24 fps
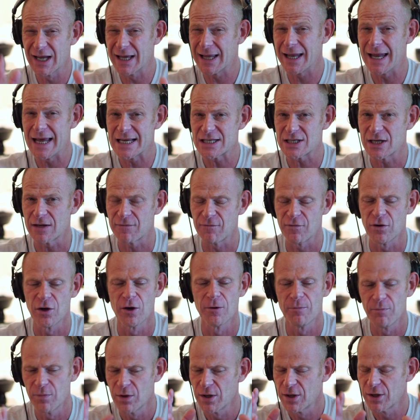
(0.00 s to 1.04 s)
classic
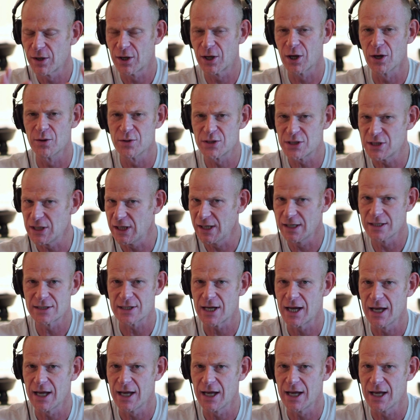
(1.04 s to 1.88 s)
film, go see it